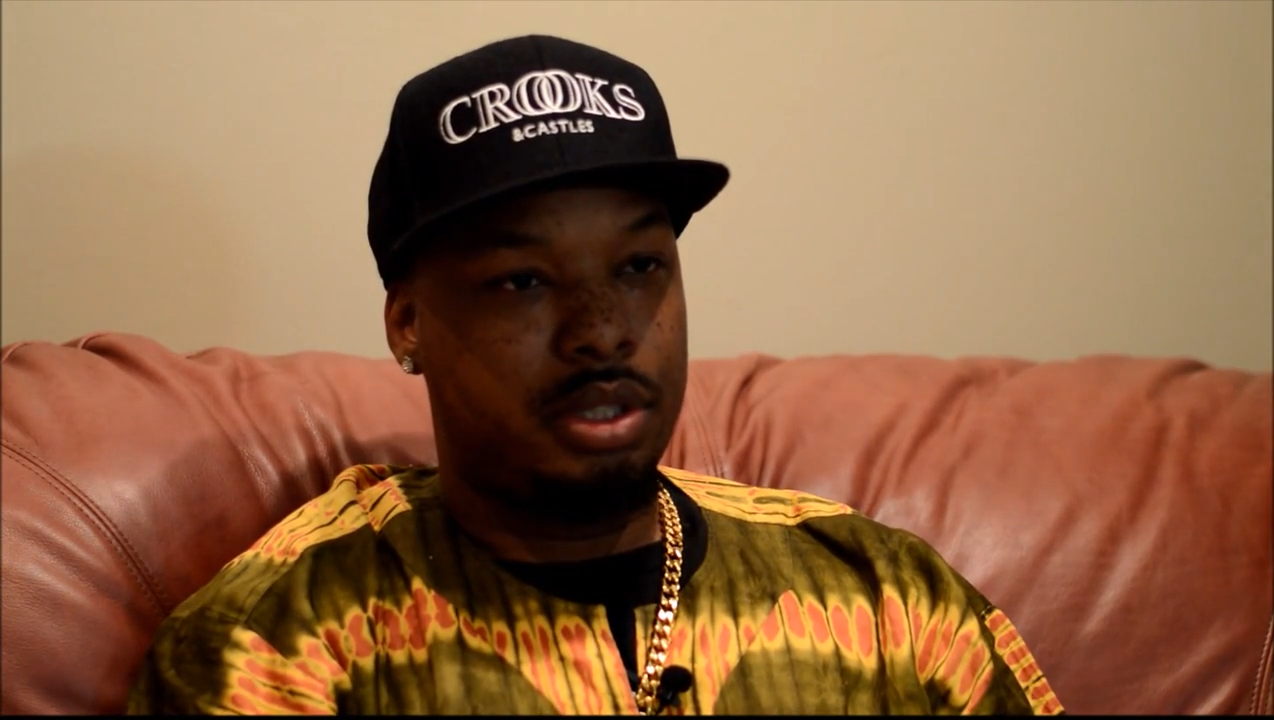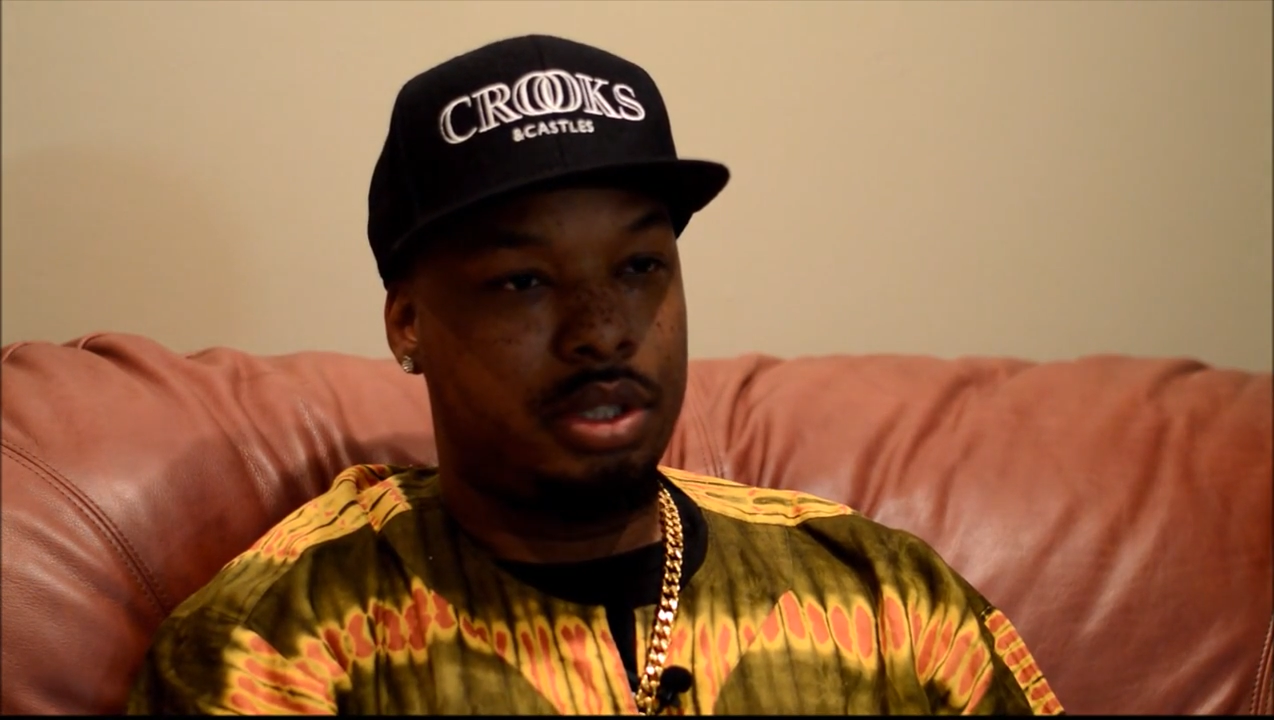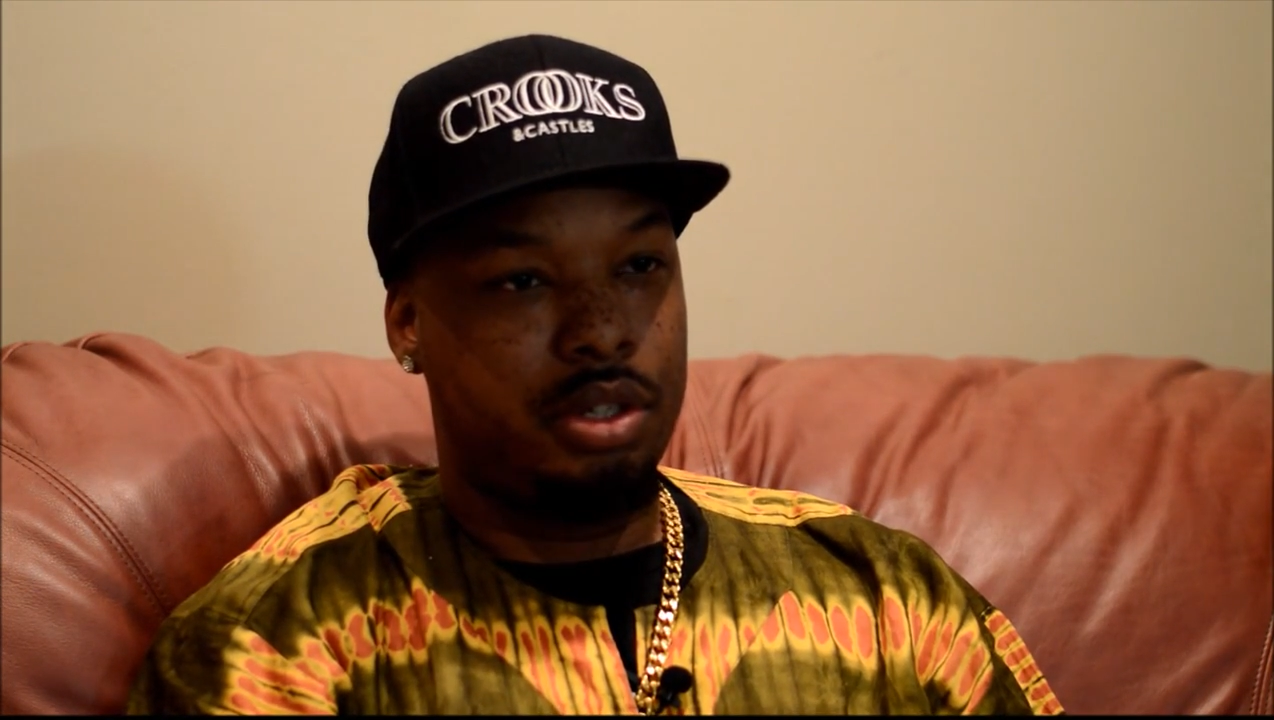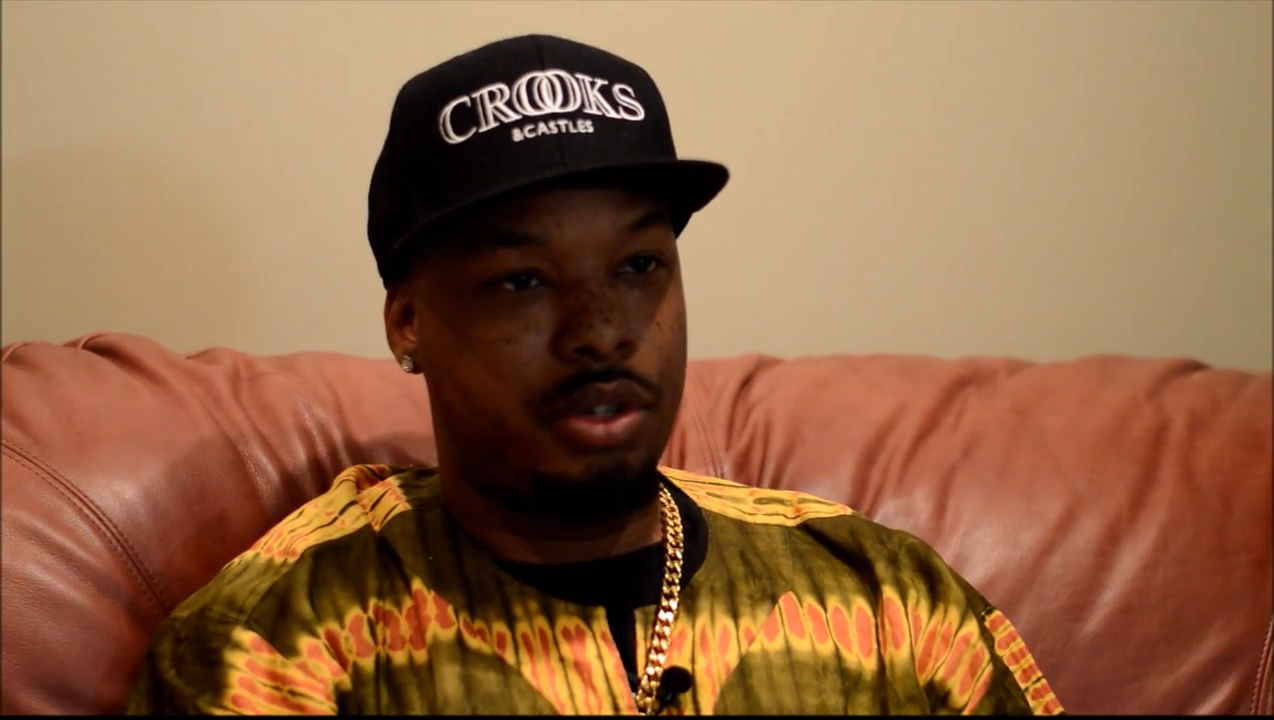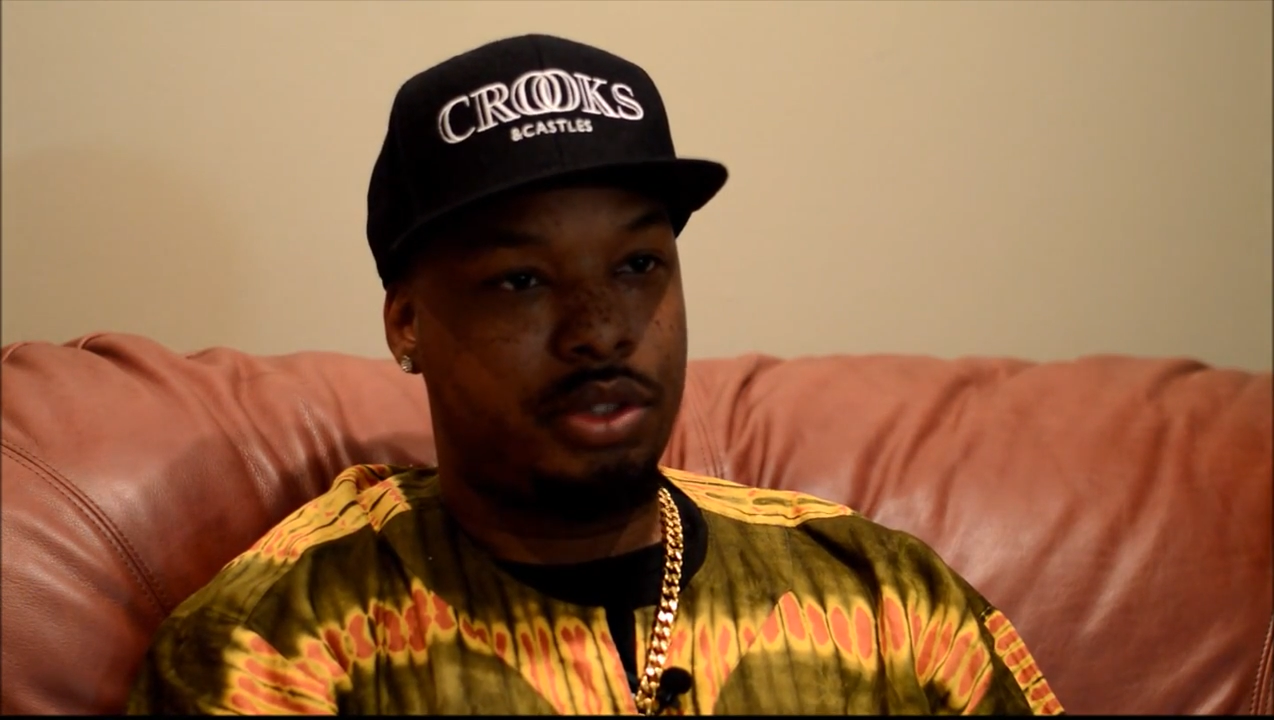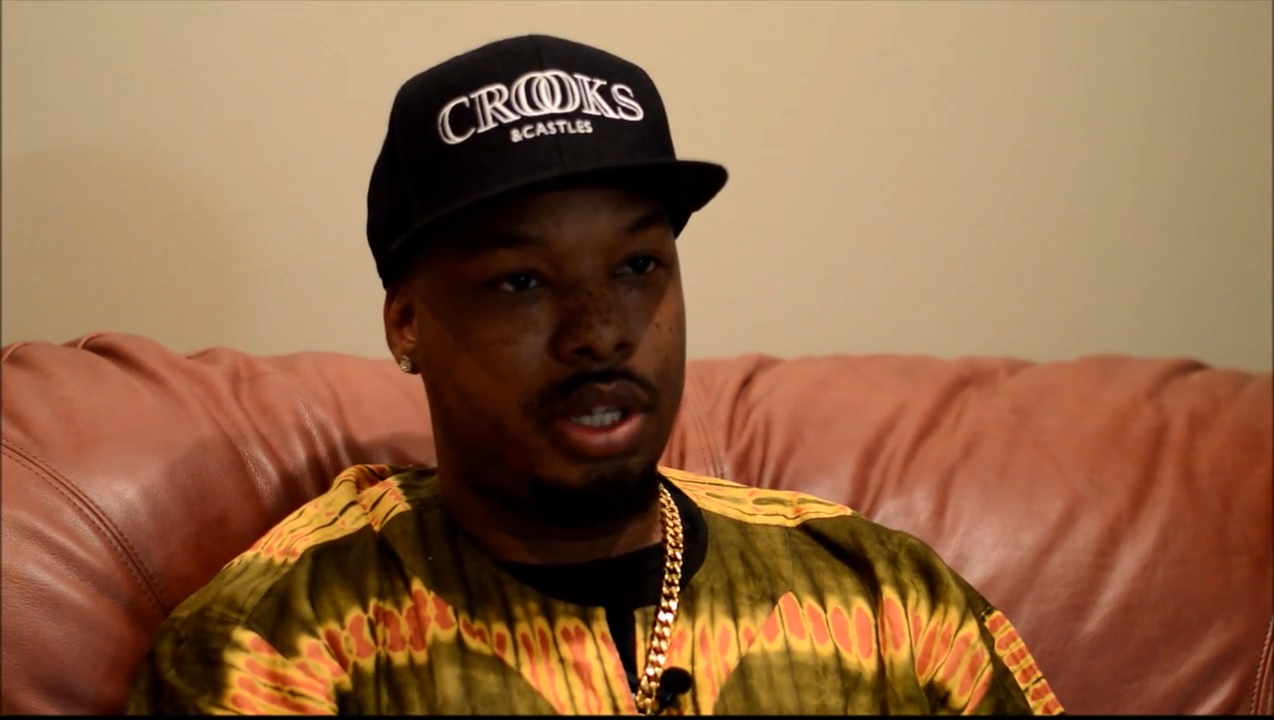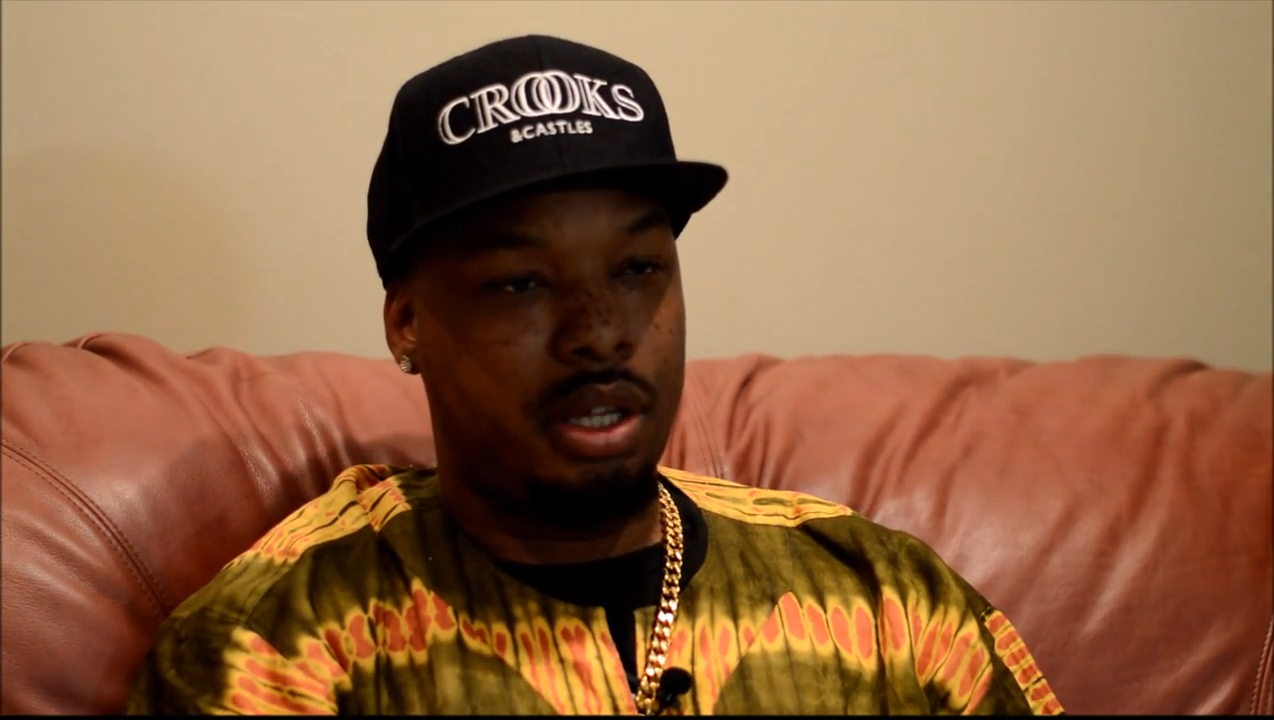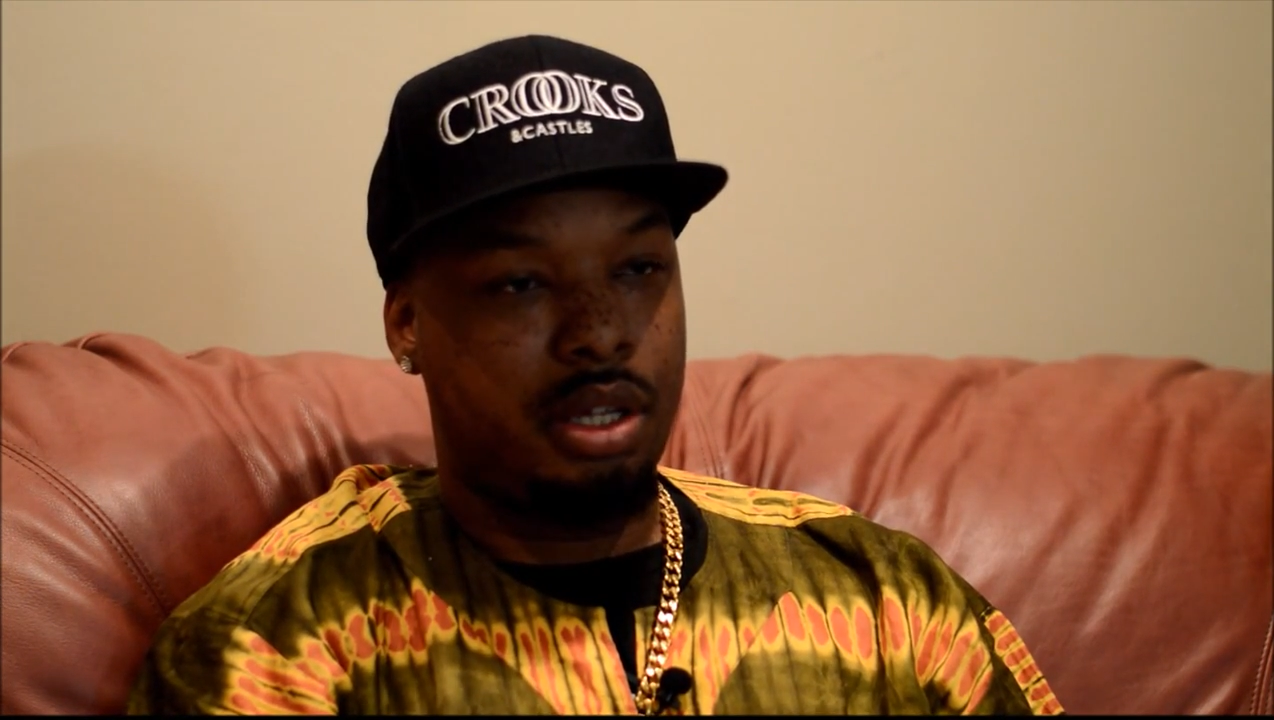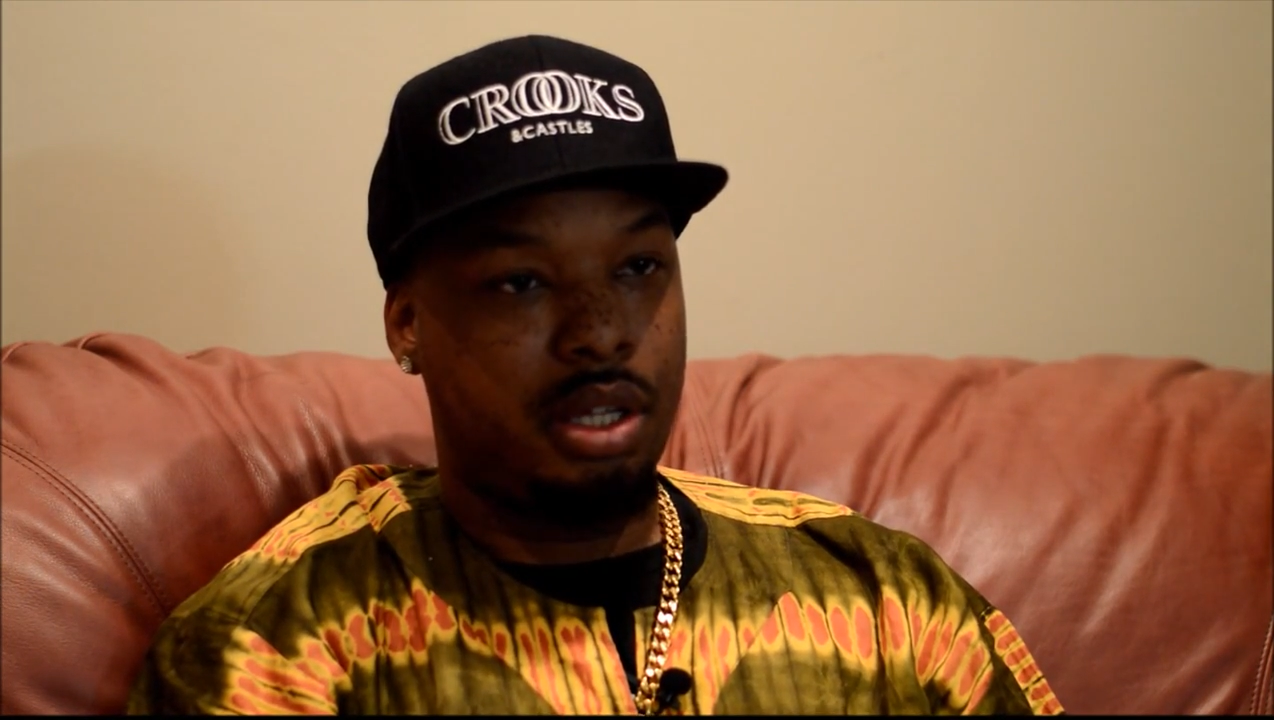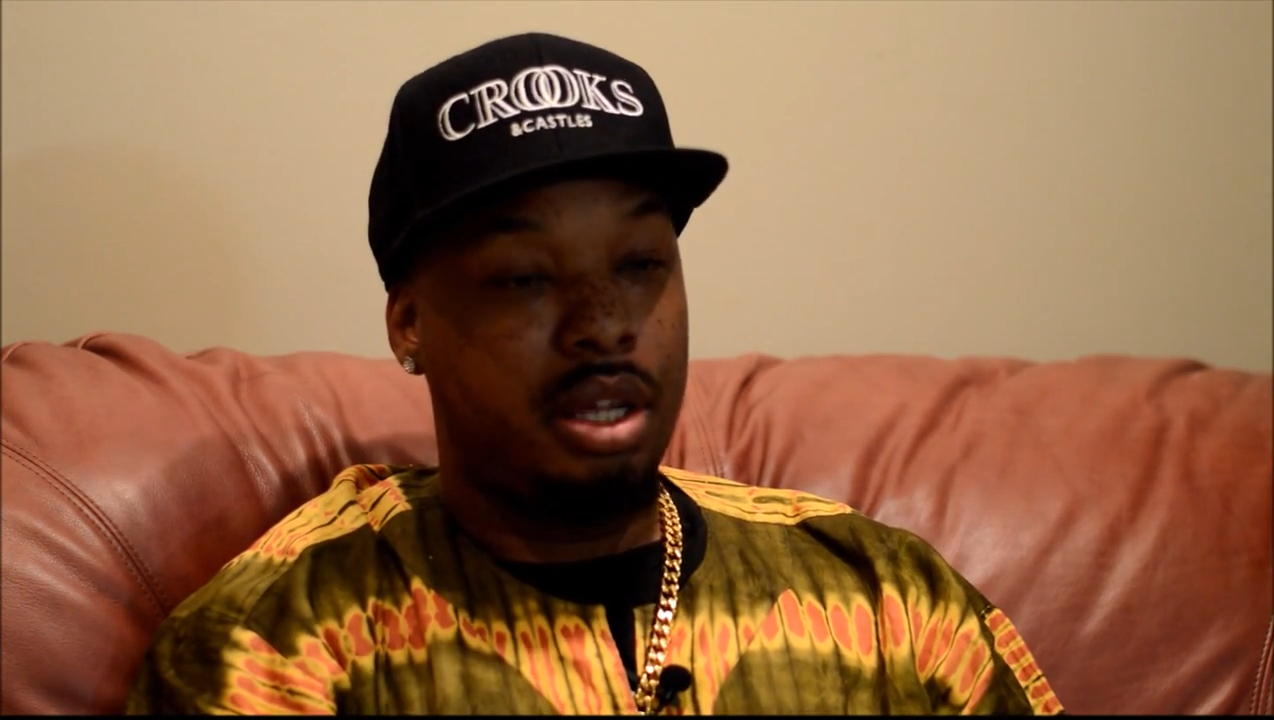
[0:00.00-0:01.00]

You know what I'm saying?